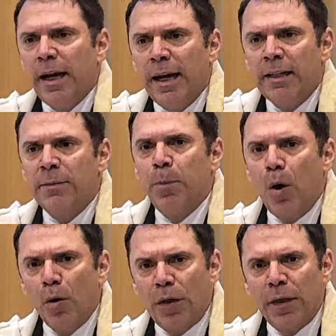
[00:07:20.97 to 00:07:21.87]
It's
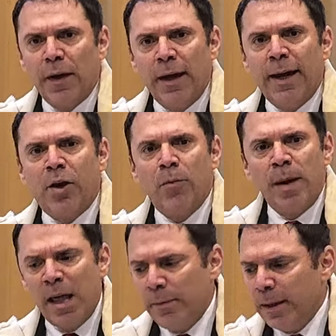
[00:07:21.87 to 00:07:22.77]
both a
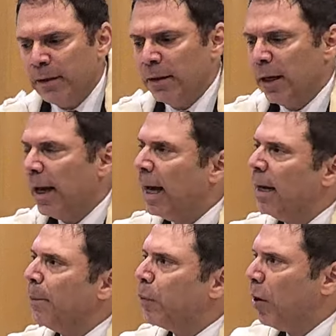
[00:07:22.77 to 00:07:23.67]
commandment
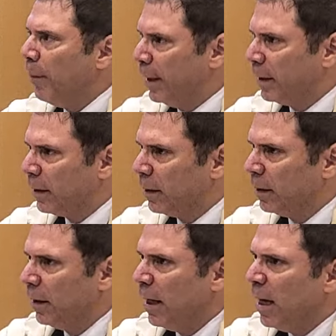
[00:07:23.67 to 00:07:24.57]
and a promise.
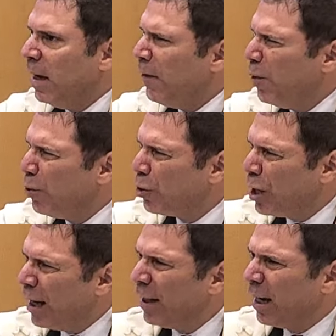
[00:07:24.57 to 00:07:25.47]
If you
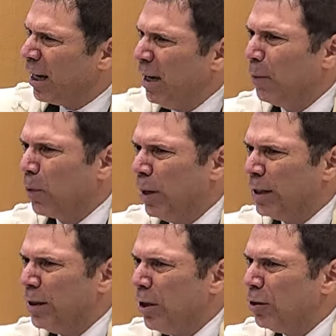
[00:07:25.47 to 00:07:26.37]
check the Hebrew,
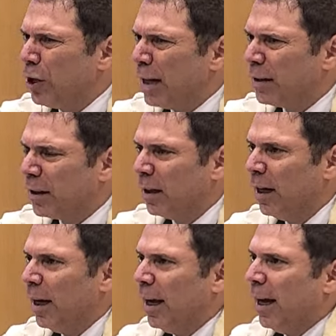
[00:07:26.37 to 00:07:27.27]
it's not just
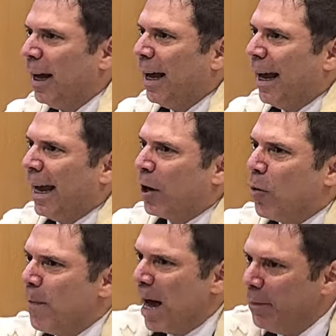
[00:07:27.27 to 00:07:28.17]
a
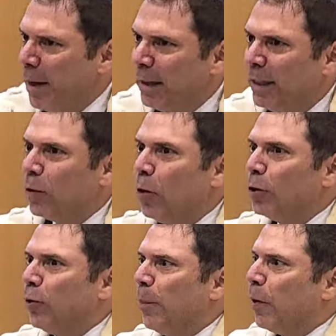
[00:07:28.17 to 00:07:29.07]
commandment, it's
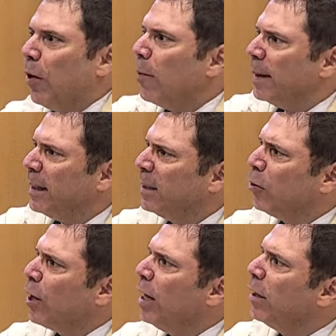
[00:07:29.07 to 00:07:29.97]
also a promise. It's
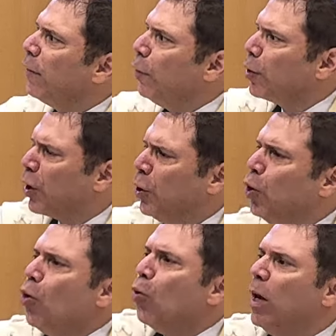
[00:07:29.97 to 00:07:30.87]
talking in the future.
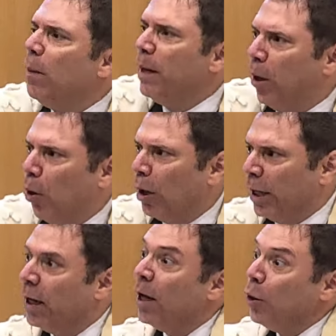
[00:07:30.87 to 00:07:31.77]
You will be holy.
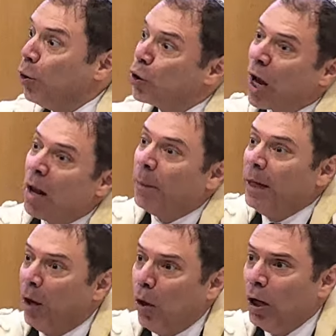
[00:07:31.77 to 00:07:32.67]
You shall
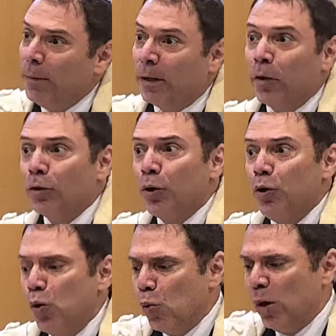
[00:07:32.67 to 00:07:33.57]
be holy, but also
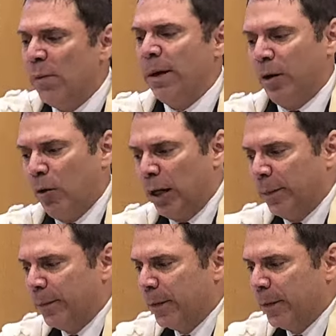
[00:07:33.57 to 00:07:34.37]
you will be holy.